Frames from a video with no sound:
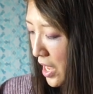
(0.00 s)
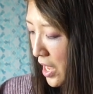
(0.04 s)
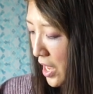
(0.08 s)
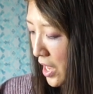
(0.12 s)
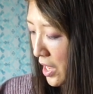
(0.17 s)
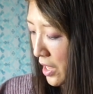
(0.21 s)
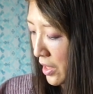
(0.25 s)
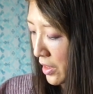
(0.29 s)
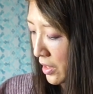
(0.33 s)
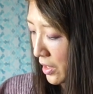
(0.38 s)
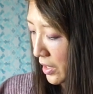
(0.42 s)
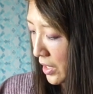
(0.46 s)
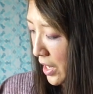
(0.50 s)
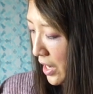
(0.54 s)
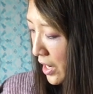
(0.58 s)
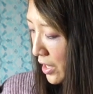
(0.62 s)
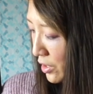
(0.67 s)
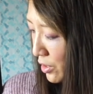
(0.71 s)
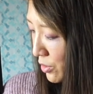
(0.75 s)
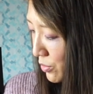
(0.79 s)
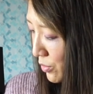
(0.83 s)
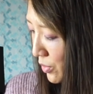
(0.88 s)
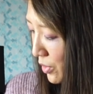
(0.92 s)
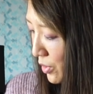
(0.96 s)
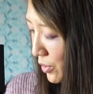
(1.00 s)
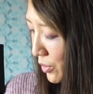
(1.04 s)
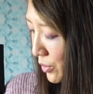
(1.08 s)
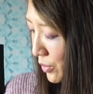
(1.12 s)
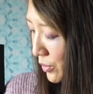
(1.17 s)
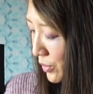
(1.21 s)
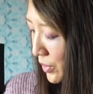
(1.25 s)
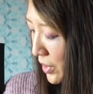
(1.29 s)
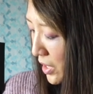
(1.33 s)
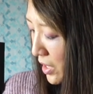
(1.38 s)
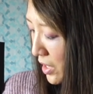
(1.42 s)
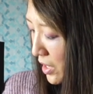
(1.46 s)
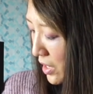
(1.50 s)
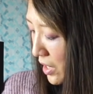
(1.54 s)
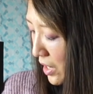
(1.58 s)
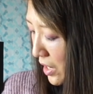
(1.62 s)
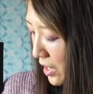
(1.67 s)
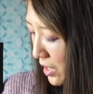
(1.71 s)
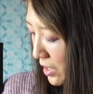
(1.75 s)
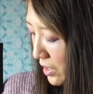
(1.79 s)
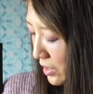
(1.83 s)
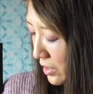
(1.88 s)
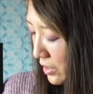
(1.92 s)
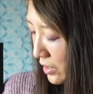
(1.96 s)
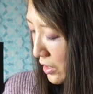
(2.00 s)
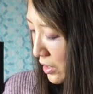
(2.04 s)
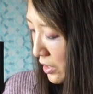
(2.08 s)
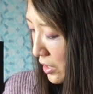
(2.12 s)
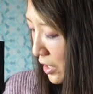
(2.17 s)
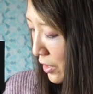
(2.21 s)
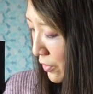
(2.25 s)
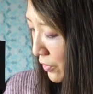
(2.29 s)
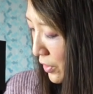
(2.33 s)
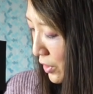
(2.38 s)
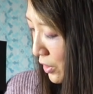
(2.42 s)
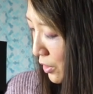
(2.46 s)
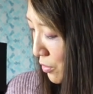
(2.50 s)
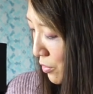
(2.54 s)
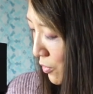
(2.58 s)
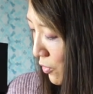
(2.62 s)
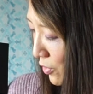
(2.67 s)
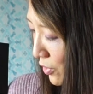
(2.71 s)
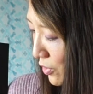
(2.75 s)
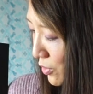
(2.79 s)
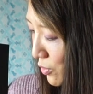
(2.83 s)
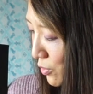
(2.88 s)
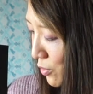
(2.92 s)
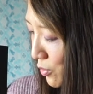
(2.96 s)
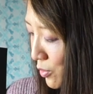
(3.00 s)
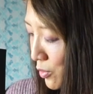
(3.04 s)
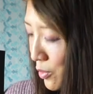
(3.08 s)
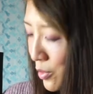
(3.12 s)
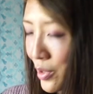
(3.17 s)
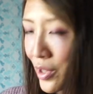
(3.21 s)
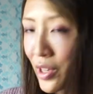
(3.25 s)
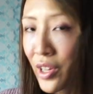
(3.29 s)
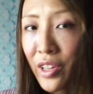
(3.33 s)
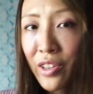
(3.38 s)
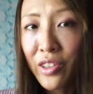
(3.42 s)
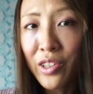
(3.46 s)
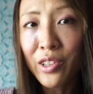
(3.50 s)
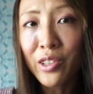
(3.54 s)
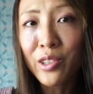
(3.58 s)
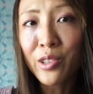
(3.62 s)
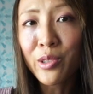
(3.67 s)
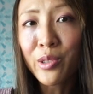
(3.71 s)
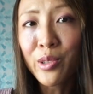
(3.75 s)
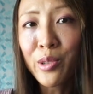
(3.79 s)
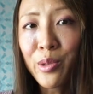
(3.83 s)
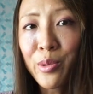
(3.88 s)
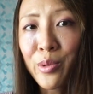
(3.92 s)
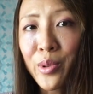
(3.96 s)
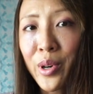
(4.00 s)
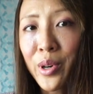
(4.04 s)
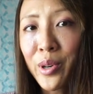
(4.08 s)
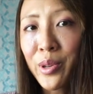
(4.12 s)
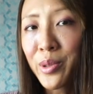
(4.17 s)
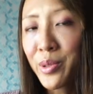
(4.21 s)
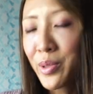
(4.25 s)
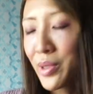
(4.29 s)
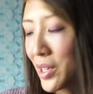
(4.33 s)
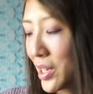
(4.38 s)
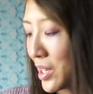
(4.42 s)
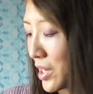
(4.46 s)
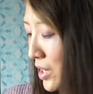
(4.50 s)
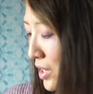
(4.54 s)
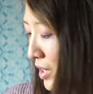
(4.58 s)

and the last row, this is definitely the cool row.